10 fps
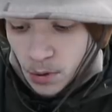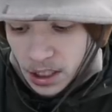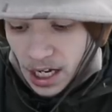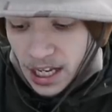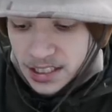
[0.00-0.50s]

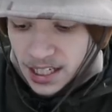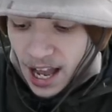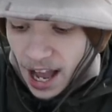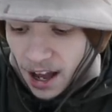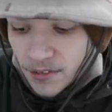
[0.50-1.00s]
really nice to
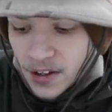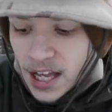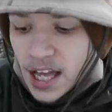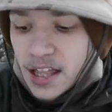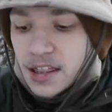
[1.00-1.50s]
have
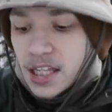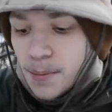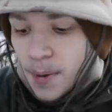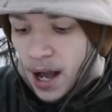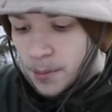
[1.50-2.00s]
the
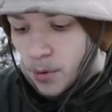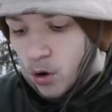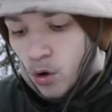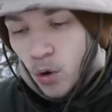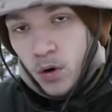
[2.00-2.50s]

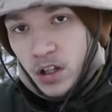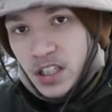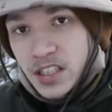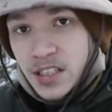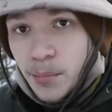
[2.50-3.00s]
Bible, or at
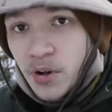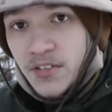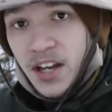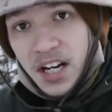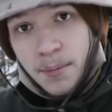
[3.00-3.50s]
least
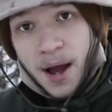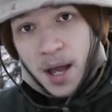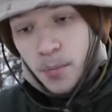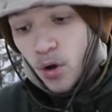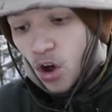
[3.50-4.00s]
abbreviated
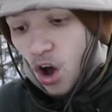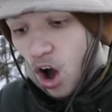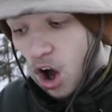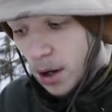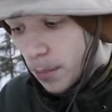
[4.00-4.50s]
Bible,
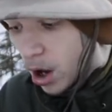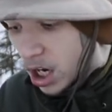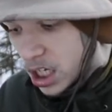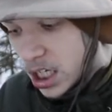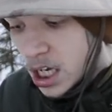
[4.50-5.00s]
on
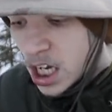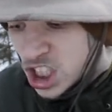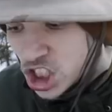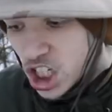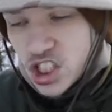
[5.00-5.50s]
body,
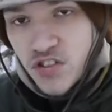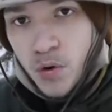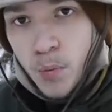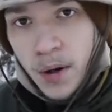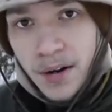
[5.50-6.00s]
just for
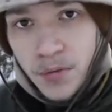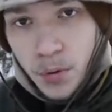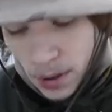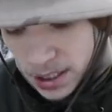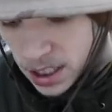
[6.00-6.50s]
whatever
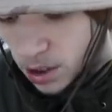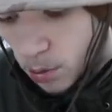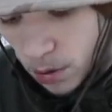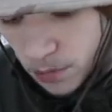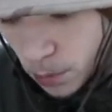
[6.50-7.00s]
reason
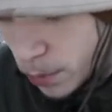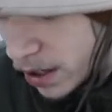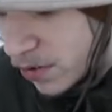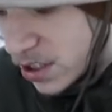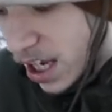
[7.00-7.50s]
or for
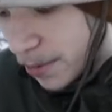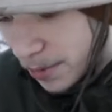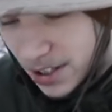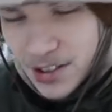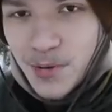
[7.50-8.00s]
whatever time
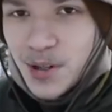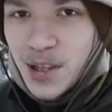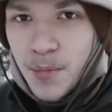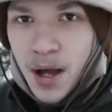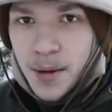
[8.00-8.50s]
you need to read
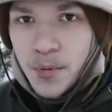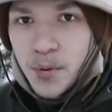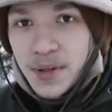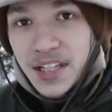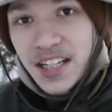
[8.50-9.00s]
the
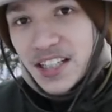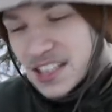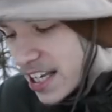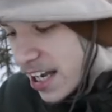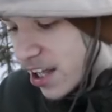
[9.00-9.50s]
Bible,
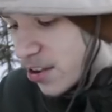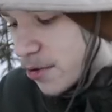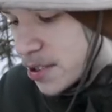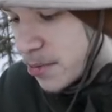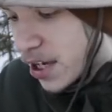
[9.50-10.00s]
because though
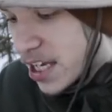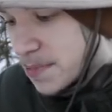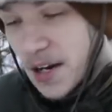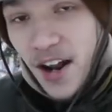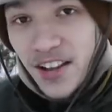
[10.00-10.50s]
some of you guys
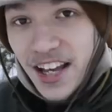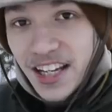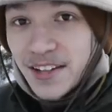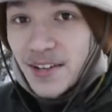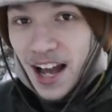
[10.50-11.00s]
may not
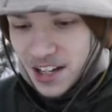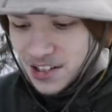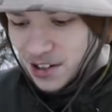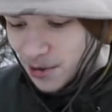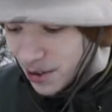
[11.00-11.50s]
like it, I do.